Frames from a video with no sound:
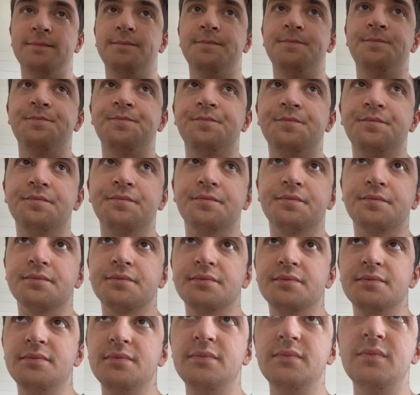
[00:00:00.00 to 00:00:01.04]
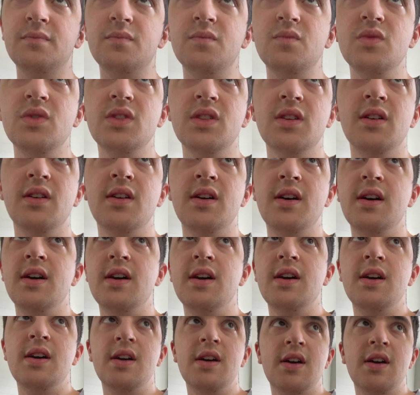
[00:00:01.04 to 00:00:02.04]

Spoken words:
Nothing is said.